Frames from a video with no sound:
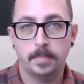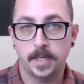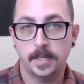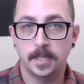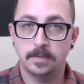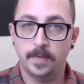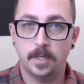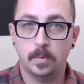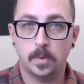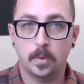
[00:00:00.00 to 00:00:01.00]
But in this
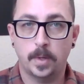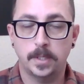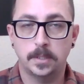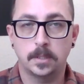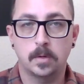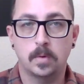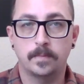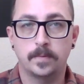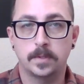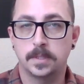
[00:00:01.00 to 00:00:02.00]
video, we're going to go
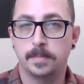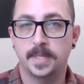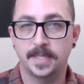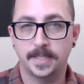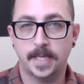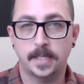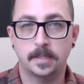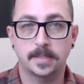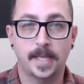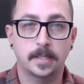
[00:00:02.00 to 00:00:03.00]
over some of the
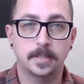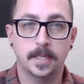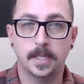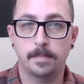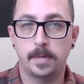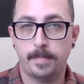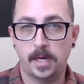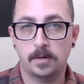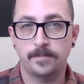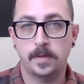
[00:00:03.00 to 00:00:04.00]
settings like setting up your
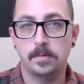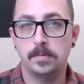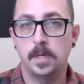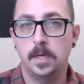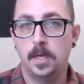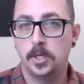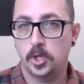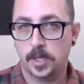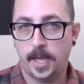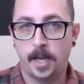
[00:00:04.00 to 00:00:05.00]
microphone,
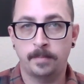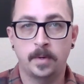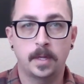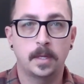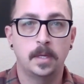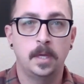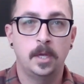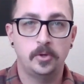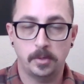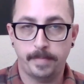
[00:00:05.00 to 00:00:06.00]
your camera,
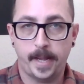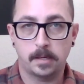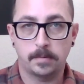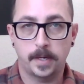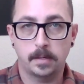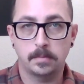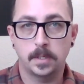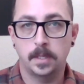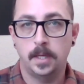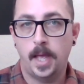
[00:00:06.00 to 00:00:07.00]
your
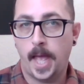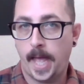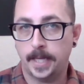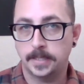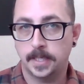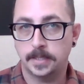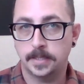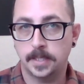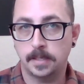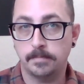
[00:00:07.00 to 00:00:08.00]
background,
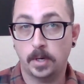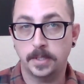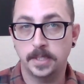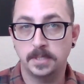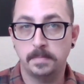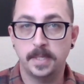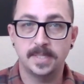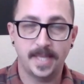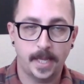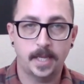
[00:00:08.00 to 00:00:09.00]
accessing
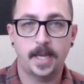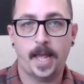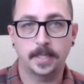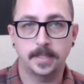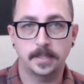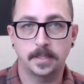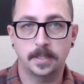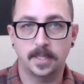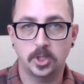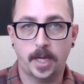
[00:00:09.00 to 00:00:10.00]
participants, and
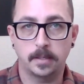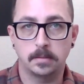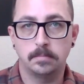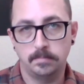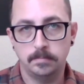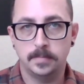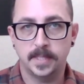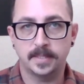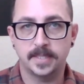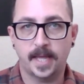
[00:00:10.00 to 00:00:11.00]
accessing the chat.
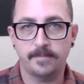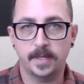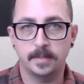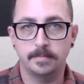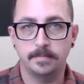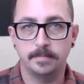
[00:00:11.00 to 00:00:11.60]
Let's dive in.